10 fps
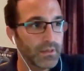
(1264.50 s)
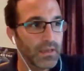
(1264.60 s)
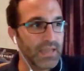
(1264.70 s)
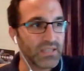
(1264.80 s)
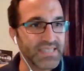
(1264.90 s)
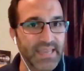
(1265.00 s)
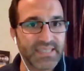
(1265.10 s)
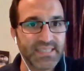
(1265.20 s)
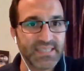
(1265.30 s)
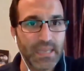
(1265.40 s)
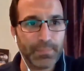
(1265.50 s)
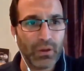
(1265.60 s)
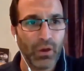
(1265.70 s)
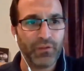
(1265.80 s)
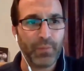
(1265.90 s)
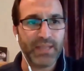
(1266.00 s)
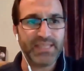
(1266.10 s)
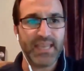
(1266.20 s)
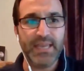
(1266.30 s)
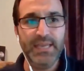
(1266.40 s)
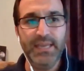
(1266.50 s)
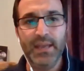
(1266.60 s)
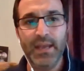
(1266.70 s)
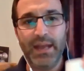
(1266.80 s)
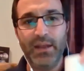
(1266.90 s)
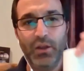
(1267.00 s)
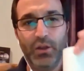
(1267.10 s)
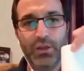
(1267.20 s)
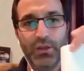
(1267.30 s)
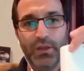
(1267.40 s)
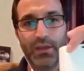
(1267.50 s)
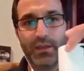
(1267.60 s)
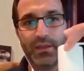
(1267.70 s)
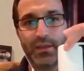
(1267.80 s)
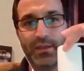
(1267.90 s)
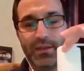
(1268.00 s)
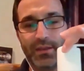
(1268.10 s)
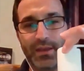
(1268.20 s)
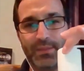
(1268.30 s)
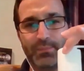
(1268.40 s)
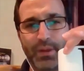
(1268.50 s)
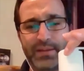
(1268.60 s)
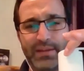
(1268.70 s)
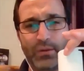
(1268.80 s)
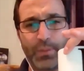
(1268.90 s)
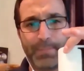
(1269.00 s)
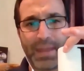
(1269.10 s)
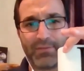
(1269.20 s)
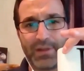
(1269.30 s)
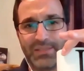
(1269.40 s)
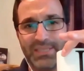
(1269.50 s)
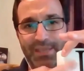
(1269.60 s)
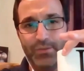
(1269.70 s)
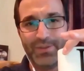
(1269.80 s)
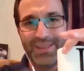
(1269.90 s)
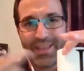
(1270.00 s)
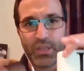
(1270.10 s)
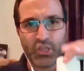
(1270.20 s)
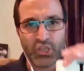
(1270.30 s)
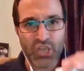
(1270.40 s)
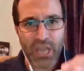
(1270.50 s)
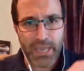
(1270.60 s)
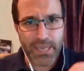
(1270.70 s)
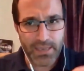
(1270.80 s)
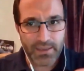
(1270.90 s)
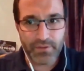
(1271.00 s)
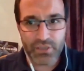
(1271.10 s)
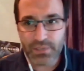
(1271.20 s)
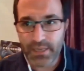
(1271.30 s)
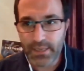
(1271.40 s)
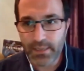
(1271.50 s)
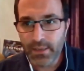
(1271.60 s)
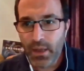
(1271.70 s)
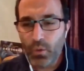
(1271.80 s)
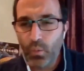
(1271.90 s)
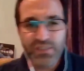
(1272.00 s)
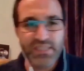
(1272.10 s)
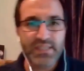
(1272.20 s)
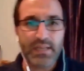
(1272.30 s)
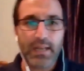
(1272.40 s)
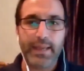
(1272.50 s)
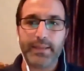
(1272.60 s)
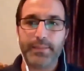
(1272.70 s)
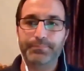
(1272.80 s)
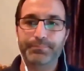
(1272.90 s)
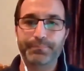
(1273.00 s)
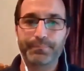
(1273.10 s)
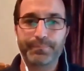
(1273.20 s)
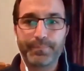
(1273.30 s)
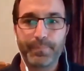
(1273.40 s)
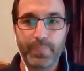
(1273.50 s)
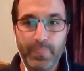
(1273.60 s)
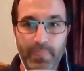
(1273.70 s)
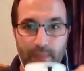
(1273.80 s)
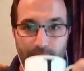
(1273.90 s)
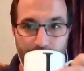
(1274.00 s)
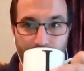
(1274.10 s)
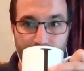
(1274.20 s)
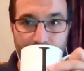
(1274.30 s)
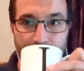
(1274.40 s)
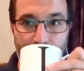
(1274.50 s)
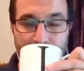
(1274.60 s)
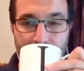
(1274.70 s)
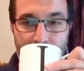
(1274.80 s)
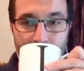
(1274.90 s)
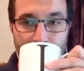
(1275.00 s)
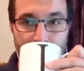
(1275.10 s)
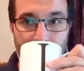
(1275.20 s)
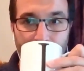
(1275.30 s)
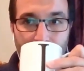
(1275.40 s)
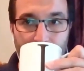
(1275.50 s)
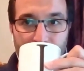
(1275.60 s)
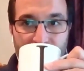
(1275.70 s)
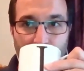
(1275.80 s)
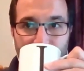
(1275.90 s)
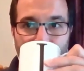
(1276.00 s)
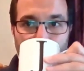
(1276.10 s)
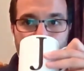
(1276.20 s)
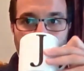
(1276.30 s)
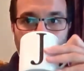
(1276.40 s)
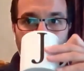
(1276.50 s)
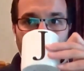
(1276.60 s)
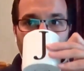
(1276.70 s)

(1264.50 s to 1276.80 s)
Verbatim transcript: as I take a sip of my tea and look, it may look a bit background to you. J for Jimmy. What is the click? Can anybody type fast enough?